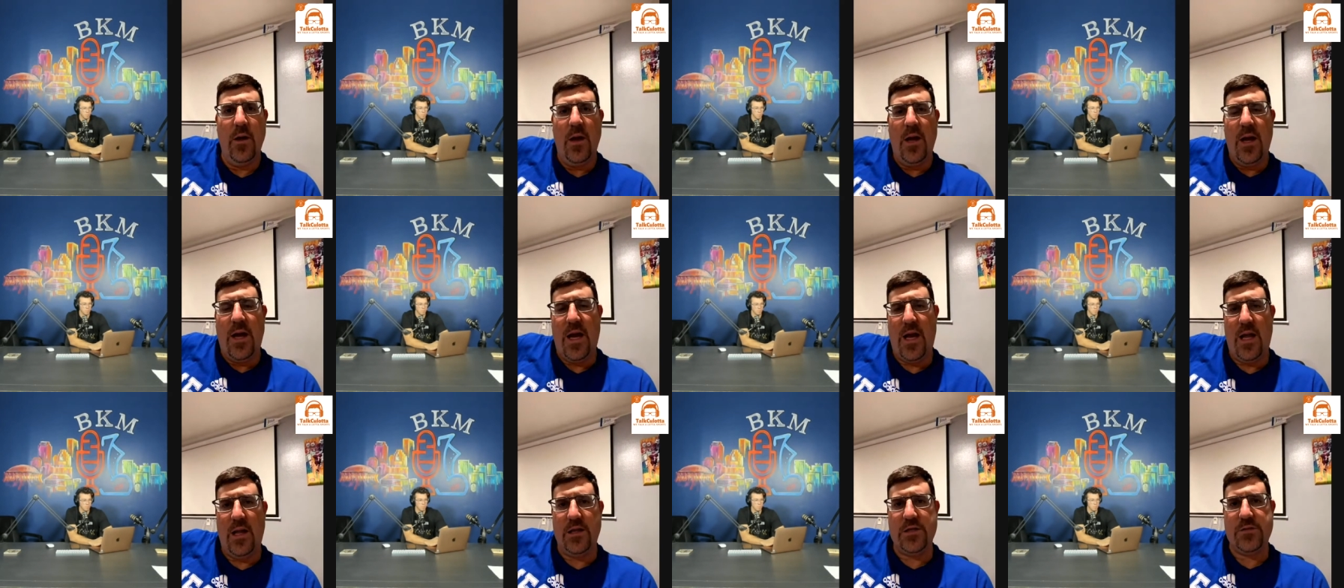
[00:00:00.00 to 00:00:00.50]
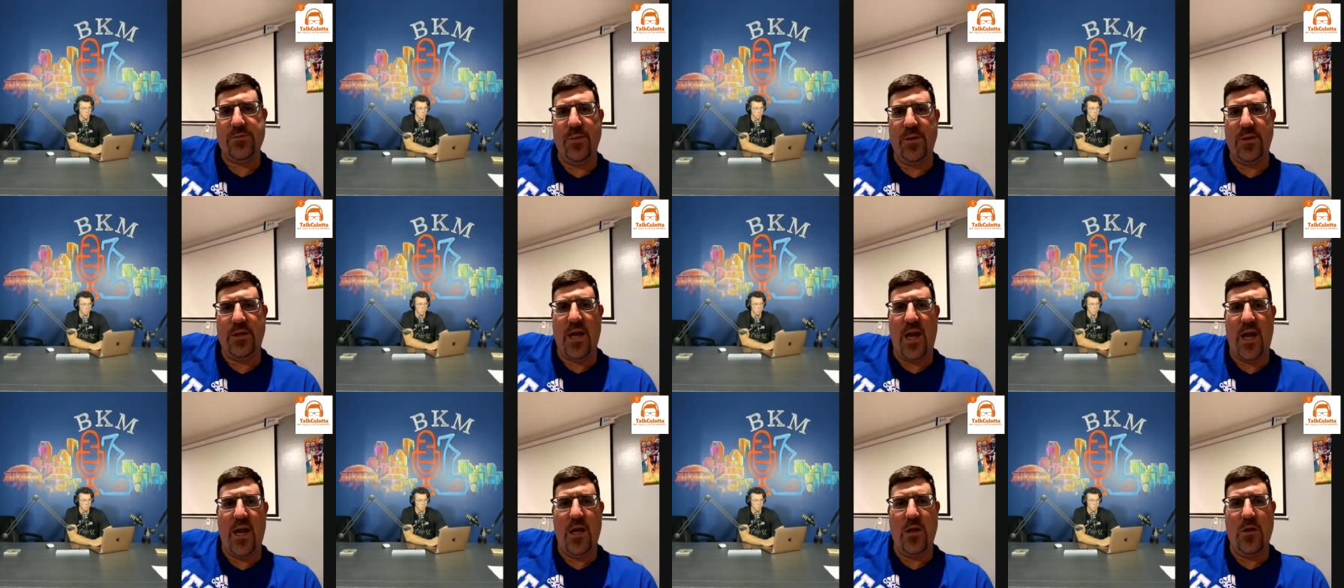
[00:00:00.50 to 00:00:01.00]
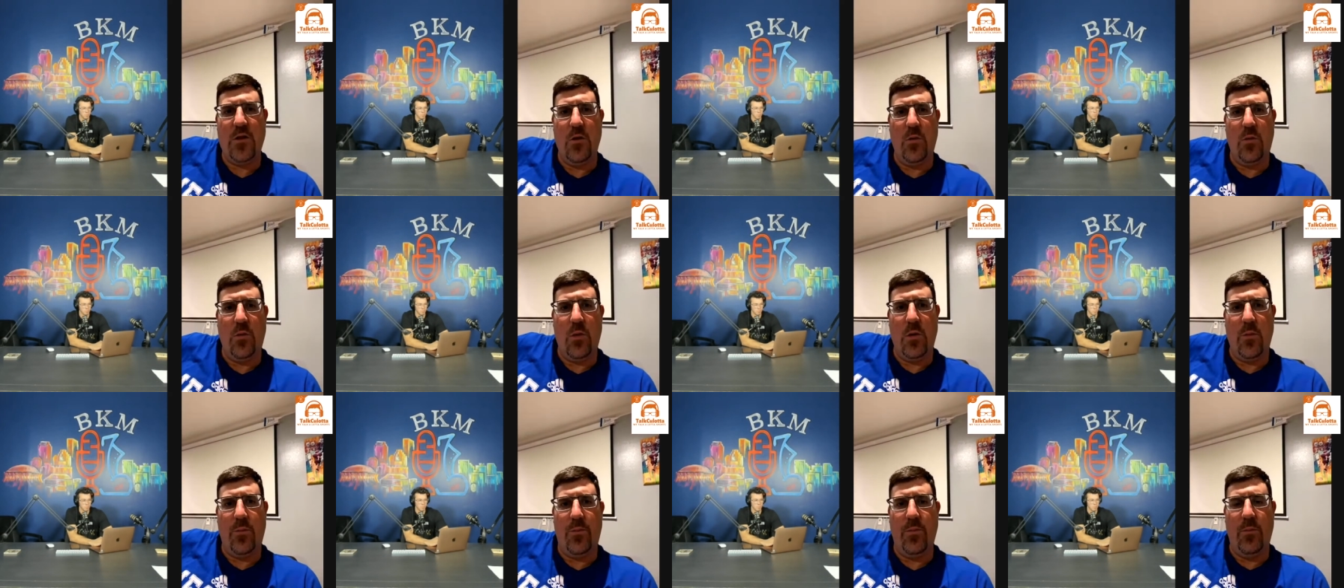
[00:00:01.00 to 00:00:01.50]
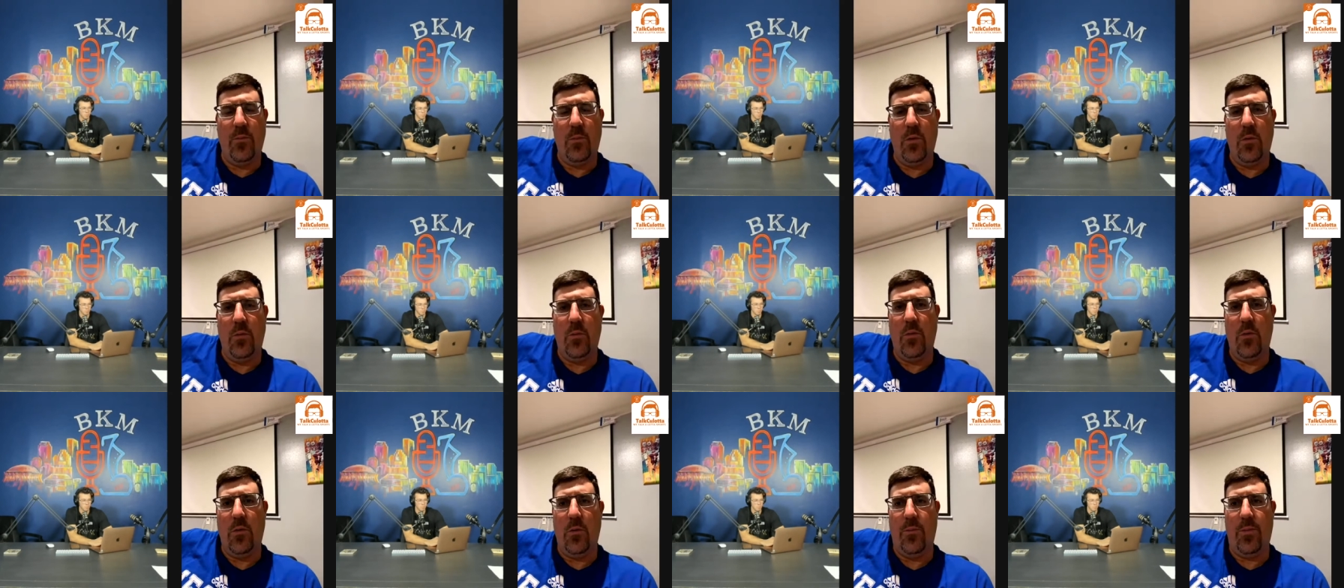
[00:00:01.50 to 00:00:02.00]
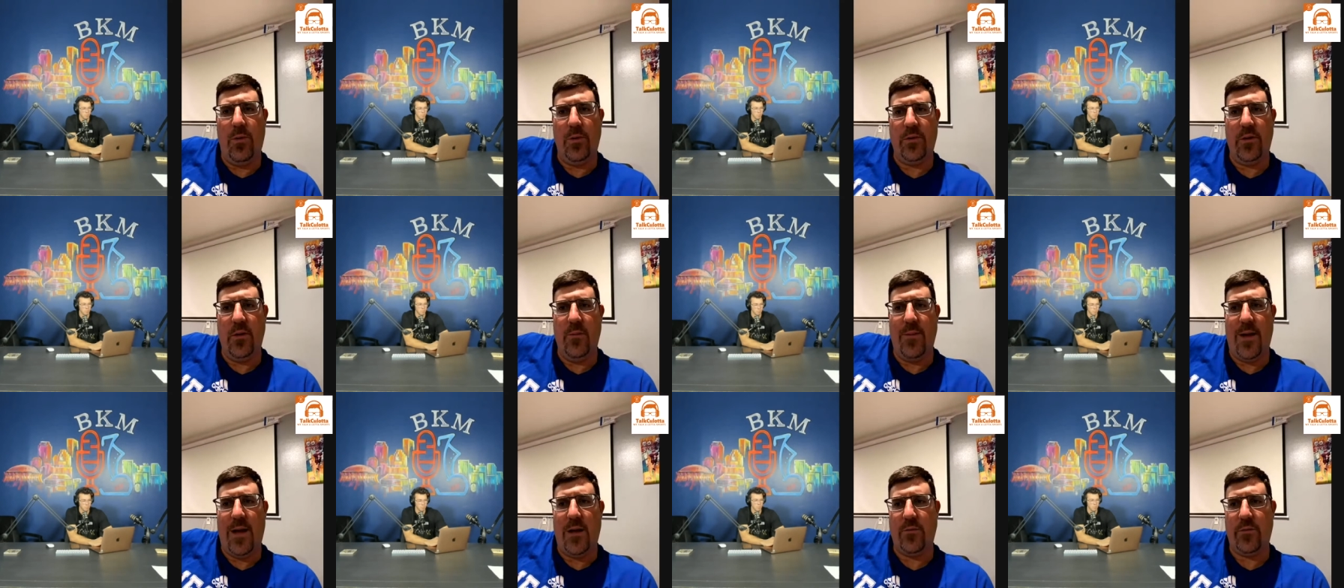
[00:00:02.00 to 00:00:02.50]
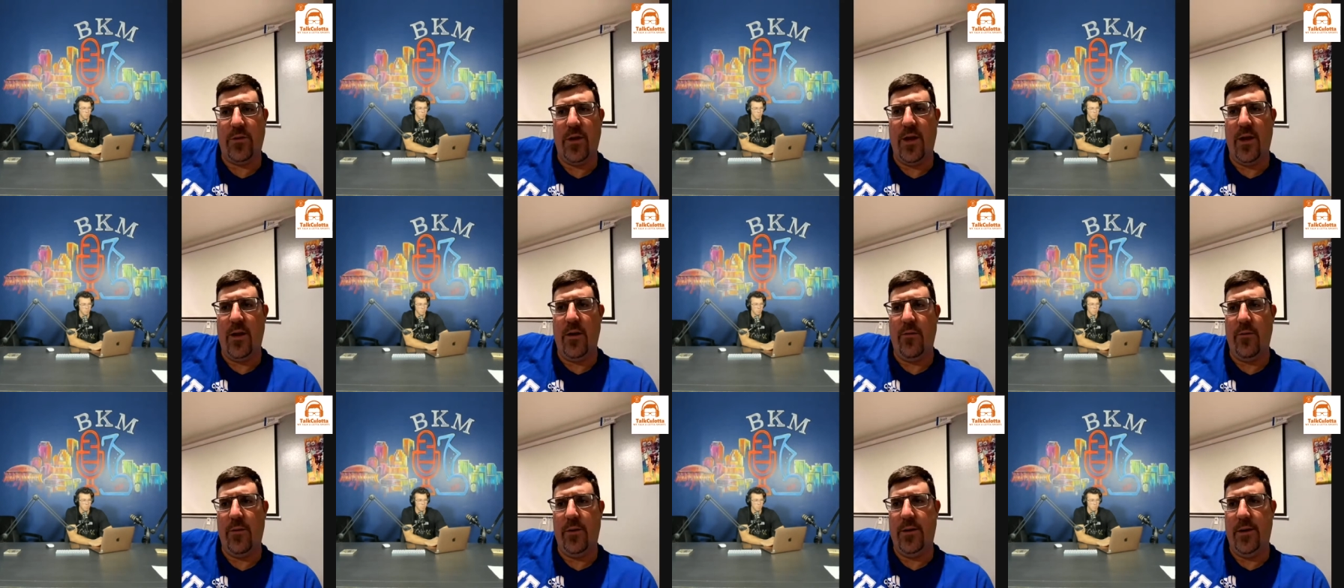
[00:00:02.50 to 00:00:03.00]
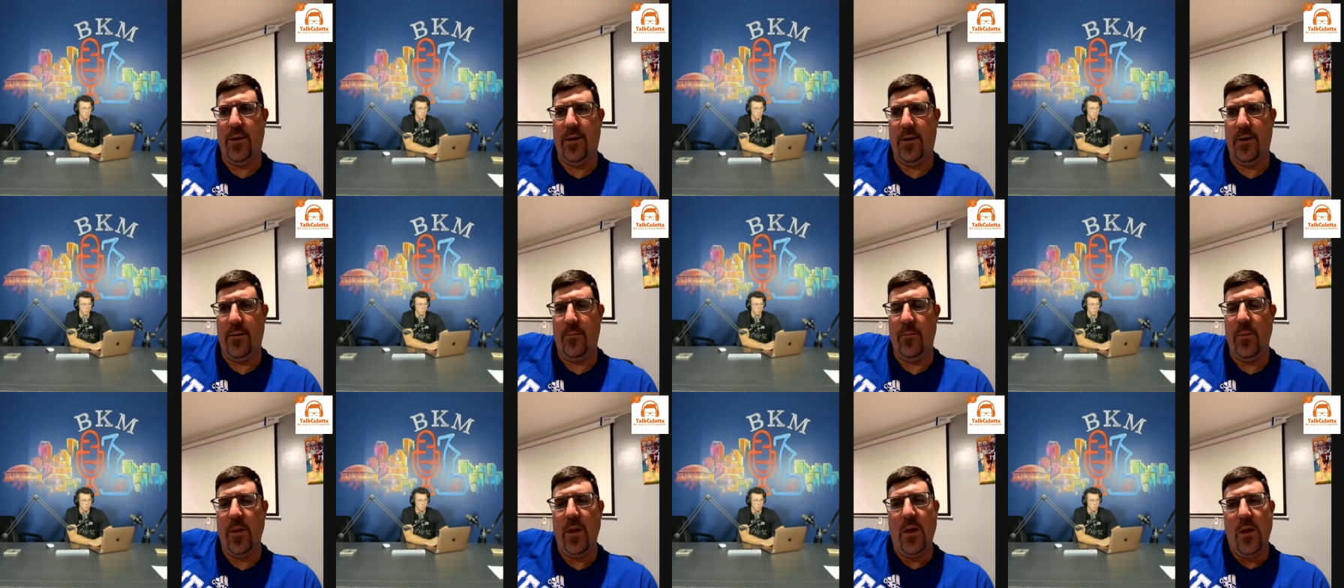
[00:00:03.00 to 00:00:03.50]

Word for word: Hollis McDaniel. We'll, we'll, we'll put them out there and uh,